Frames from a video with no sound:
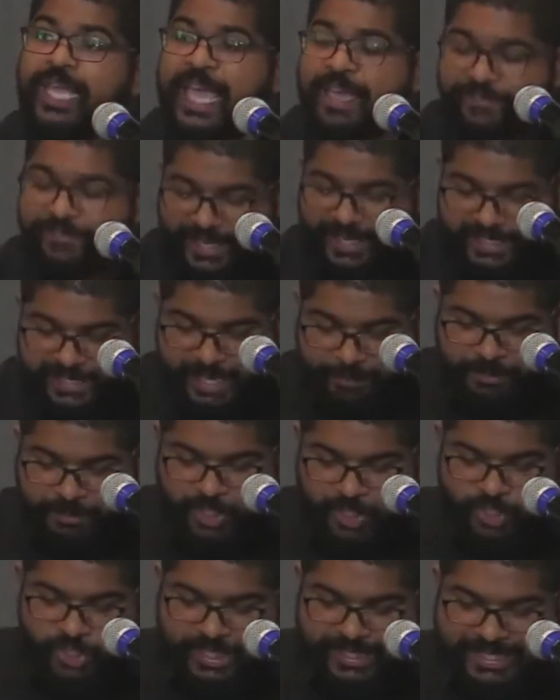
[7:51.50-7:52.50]
have
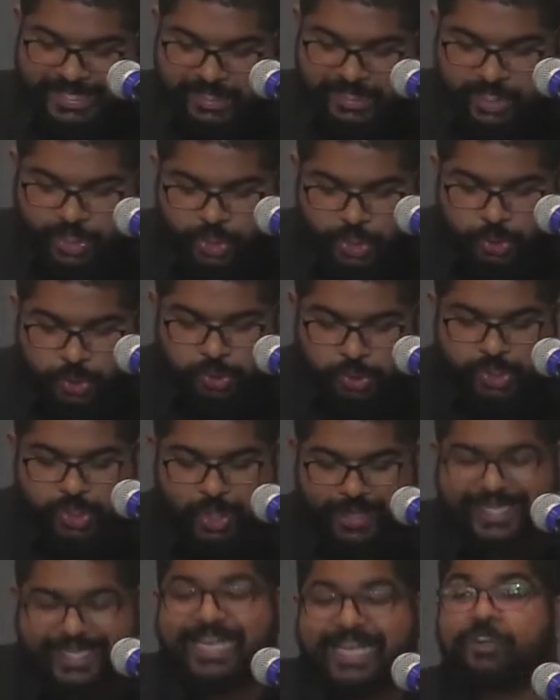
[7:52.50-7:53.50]
accepted Jesus, the Jews
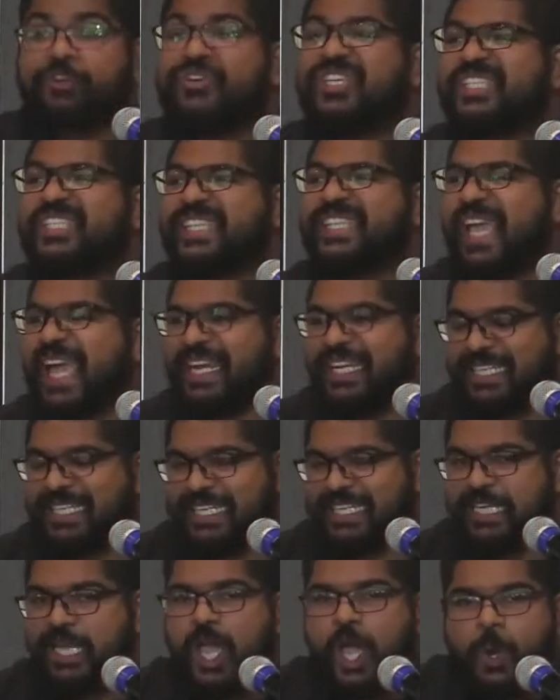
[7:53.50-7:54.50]
thought that
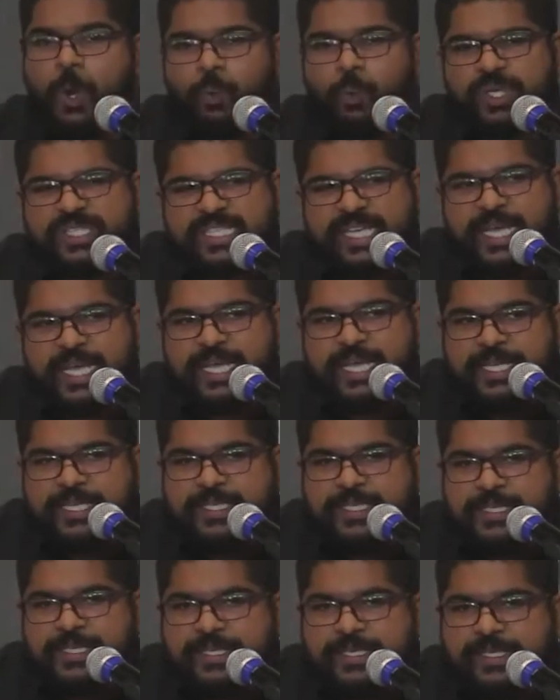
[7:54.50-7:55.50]
Christianity was a
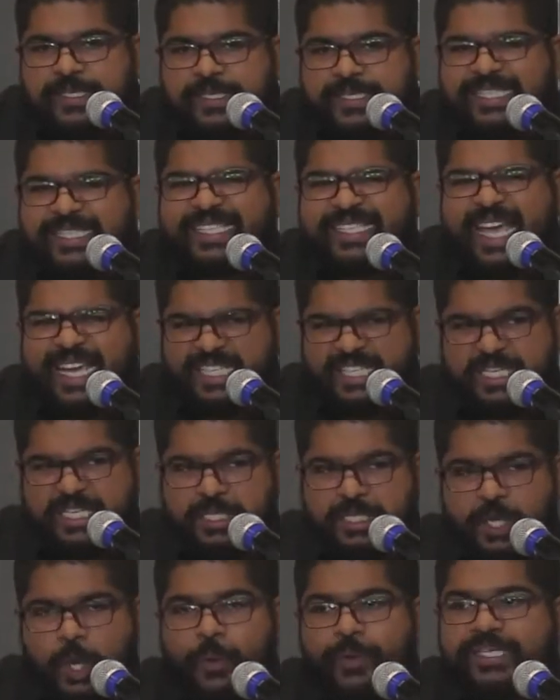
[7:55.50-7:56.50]
sect
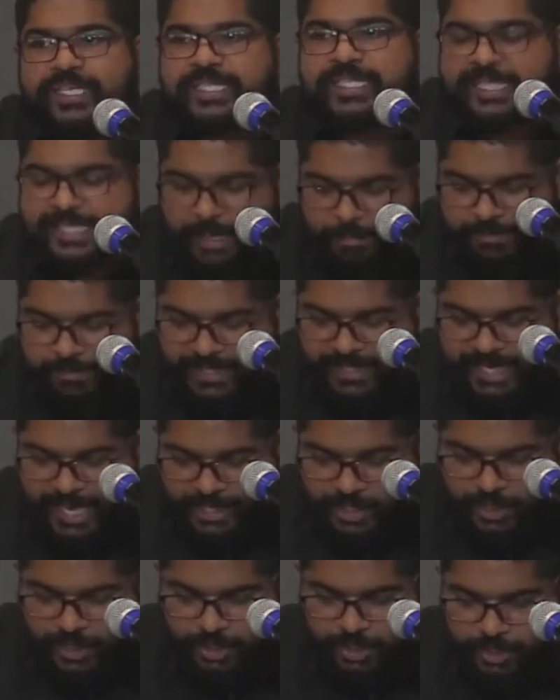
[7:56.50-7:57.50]
or a
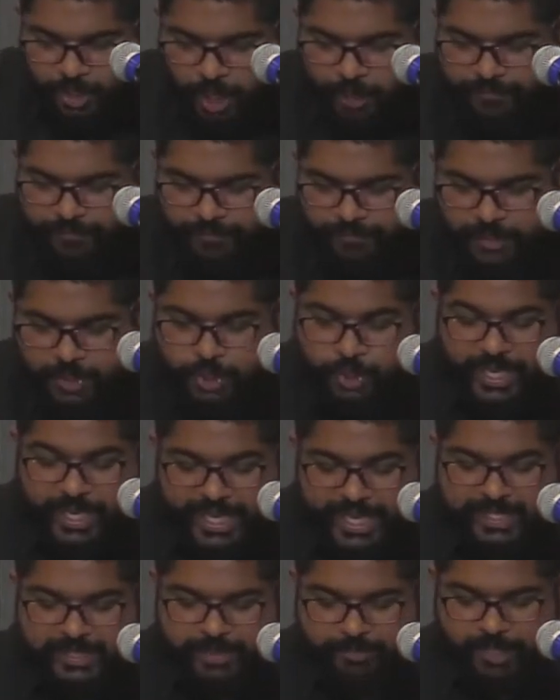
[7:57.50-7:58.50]
subset of
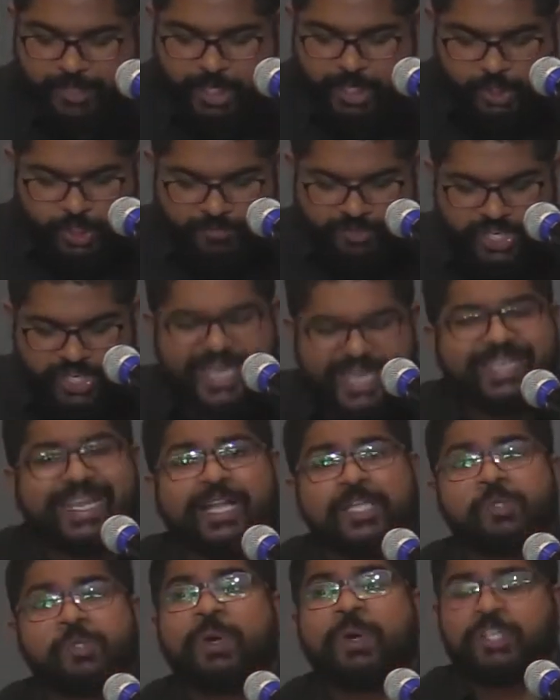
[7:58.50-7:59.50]
Judaism. So if
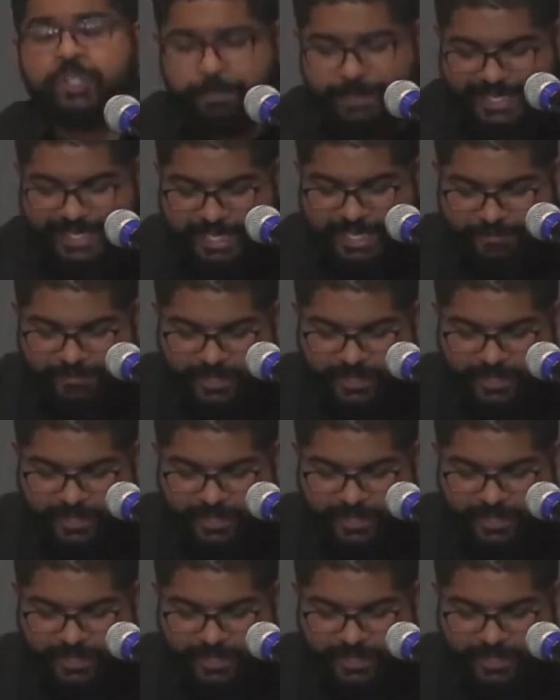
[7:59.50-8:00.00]
Gentiles want to believe